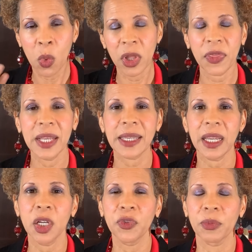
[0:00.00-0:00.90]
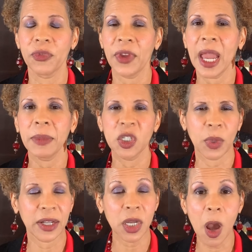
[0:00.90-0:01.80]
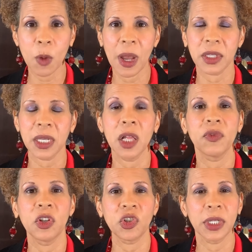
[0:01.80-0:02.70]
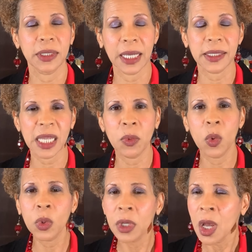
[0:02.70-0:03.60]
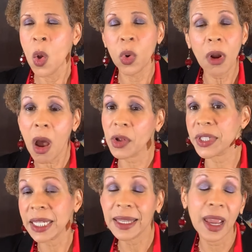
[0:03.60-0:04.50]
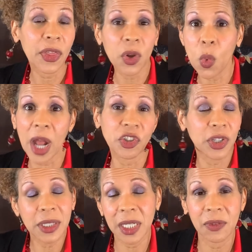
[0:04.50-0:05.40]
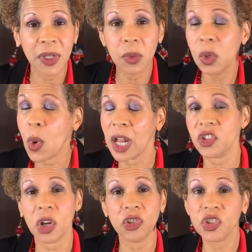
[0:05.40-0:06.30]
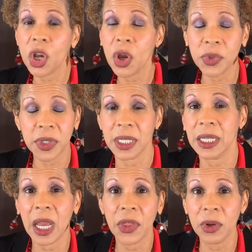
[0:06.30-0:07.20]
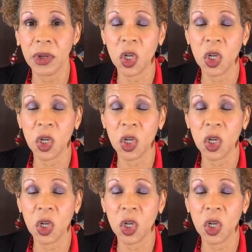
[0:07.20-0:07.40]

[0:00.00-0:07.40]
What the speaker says: One of the things I hear from families when I talk about television is they say, well, we're all together watching TV. We watch our shows together.